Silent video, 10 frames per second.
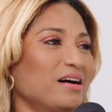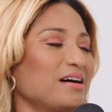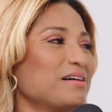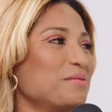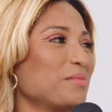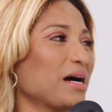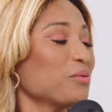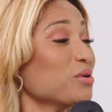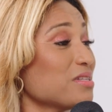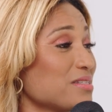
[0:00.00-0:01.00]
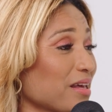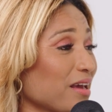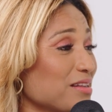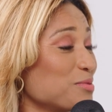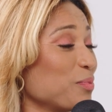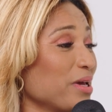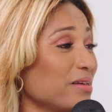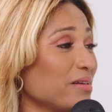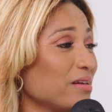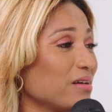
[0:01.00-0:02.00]
I would say it's
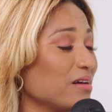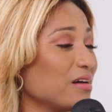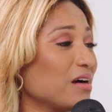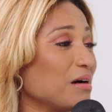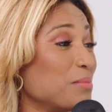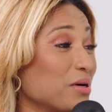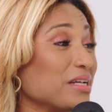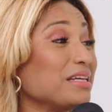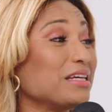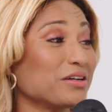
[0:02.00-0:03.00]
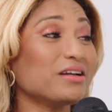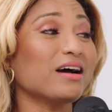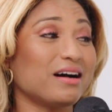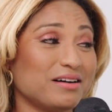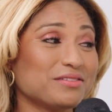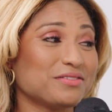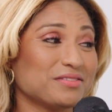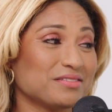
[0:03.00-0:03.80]
been about 1.5 years.